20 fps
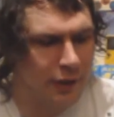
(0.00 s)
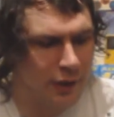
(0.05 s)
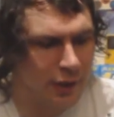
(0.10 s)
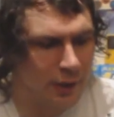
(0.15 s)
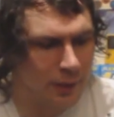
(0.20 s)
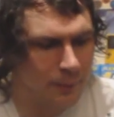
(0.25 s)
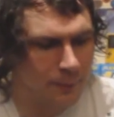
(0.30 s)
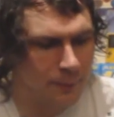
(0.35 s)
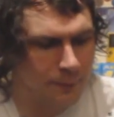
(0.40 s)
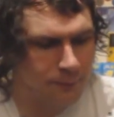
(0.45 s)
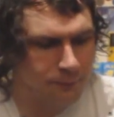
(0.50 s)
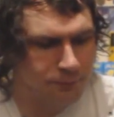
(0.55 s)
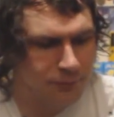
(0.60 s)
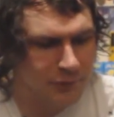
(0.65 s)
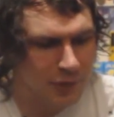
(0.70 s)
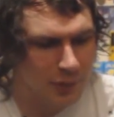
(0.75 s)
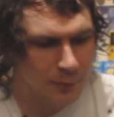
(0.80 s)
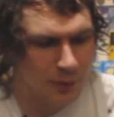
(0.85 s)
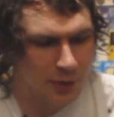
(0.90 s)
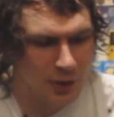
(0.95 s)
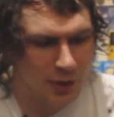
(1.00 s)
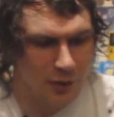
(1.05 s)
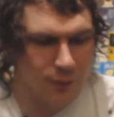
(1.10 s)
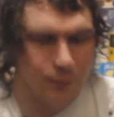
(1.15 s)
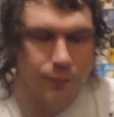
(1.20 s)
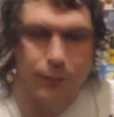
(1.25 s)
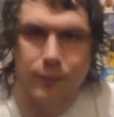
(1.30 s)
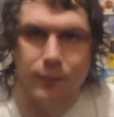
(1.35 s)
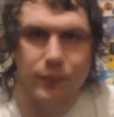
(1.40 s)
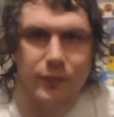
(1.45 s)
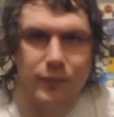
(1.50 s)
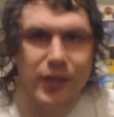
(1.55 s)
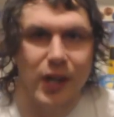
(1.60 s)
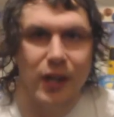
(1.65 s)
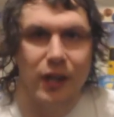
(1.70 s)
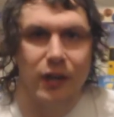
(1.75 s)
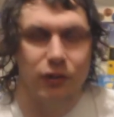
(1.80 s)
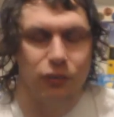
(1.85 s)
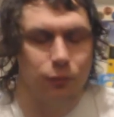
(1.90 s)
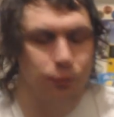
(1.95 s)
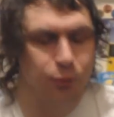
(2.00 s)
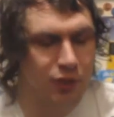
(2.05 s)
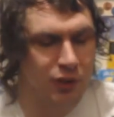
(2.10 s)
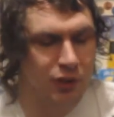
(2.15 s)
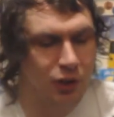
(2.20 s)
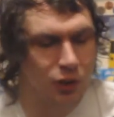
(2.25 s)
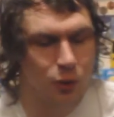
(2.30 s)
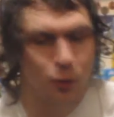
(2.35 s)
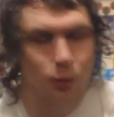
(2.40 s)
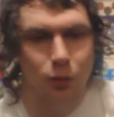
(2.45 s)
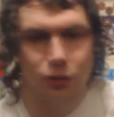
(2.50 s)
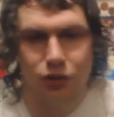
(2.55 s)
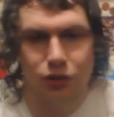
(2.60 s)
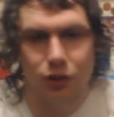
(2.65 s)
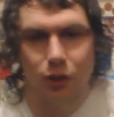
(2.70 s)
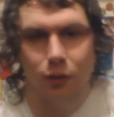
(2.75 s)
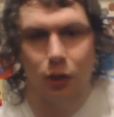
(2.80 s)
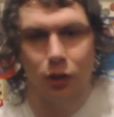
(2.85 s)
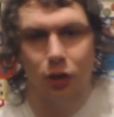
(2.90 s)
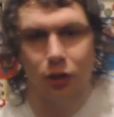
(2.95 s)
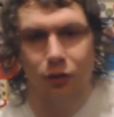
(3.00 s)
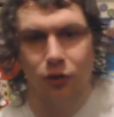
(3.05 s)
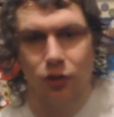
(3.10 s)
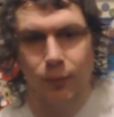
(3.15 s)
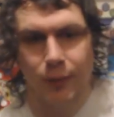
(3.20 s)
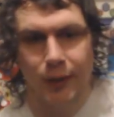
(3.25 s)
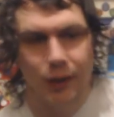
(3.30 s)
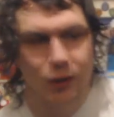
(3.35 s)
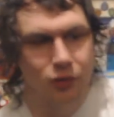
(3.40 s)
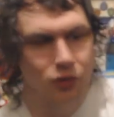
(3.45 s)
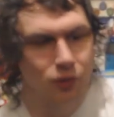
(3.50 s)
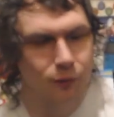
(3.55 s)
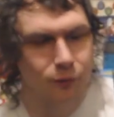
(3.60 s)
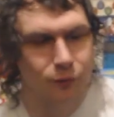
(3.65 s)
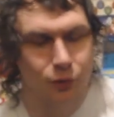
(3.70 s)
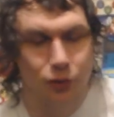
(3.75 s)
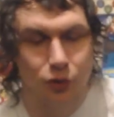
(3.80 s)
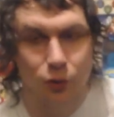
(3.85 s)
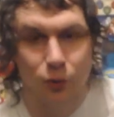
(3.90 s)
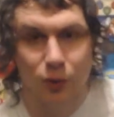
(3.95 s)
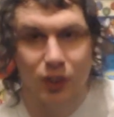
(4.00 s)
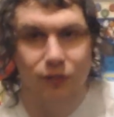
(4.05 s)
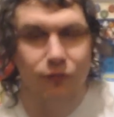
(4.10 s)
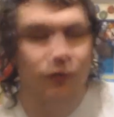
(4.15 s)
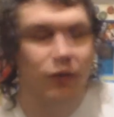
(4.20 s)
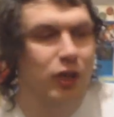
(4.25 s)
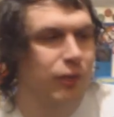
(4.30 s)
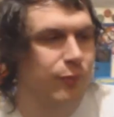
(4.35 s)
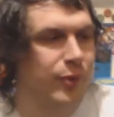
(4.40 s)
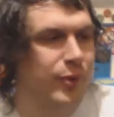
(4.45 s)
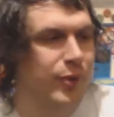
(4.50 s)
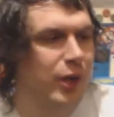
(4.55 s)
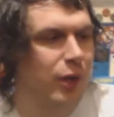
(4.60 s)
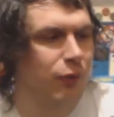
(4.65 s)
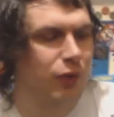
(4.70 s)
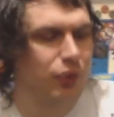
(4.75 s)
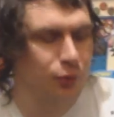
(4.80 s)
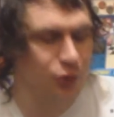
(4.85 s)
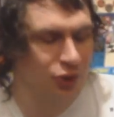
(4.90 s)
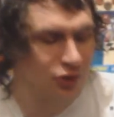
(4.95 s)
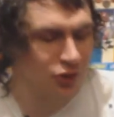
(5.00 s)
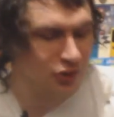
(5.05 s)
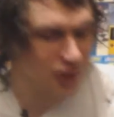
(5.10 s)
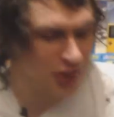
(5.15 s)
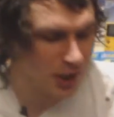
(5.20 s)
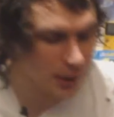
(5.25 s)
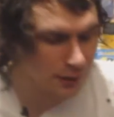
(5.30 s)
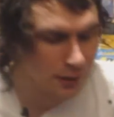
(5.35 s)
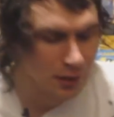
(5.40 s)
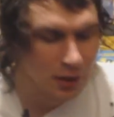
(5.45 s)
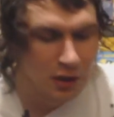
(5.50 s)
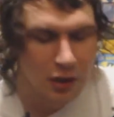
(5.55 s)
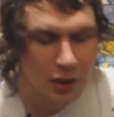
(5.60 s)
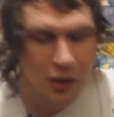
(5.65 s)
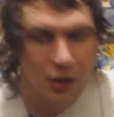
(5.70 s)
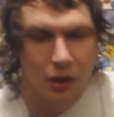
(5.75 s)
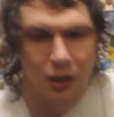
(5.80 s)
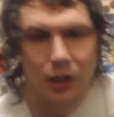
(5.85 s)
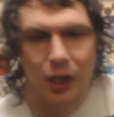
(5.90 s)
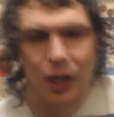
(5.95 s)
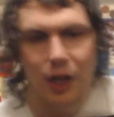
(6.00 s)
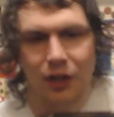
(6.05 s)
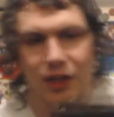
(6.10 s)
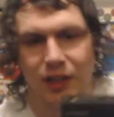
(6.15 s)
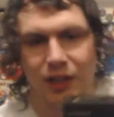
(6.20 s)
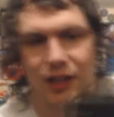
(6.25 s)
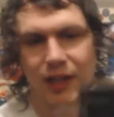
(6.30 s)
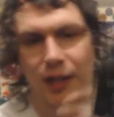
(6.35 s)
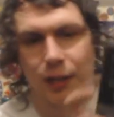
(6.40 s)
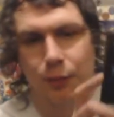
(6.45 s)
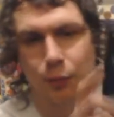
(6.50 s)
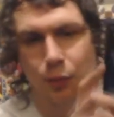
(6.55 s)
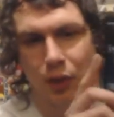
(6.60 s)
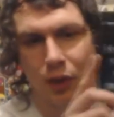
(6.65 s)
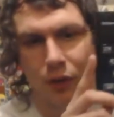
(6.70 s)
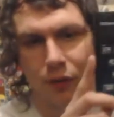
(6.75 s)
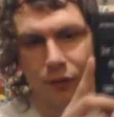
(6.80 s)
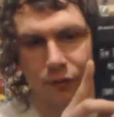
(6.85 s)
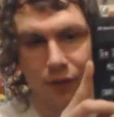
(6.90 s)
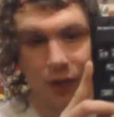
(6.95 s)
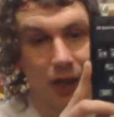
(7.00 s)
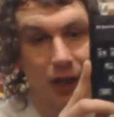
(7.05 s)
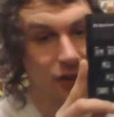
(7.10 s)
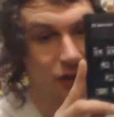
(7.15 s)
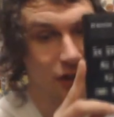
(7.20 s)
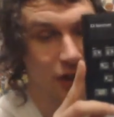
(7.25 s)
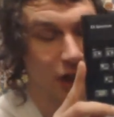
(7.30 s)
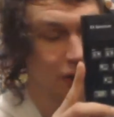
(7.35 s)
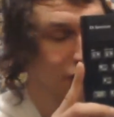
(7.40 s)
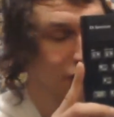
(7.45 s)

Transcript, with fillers: Um, but yeah, it's pretty cool. So I've got the Spectrum for 25 pound. You would have seen and it came with, as